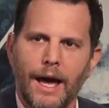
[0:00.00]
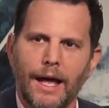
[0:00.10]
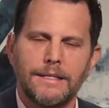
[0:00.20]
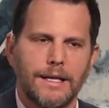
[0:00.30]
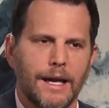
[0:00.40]

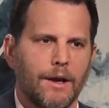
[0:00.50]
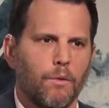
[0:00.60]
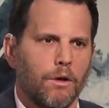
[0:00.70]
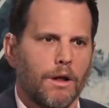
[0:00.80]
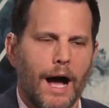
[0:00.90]
And it's like,
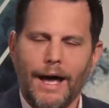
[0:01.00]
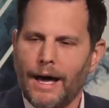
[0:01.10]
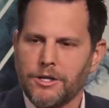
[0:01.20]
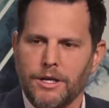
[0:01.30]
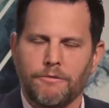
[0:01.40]
well, I
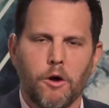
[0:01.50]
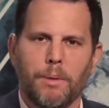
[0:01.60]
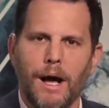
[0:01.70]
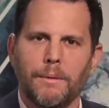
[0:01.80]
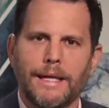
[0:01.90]
actually have no
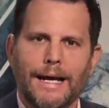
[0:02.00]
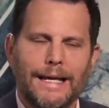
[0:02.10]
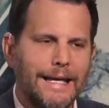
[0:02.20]
problem with that.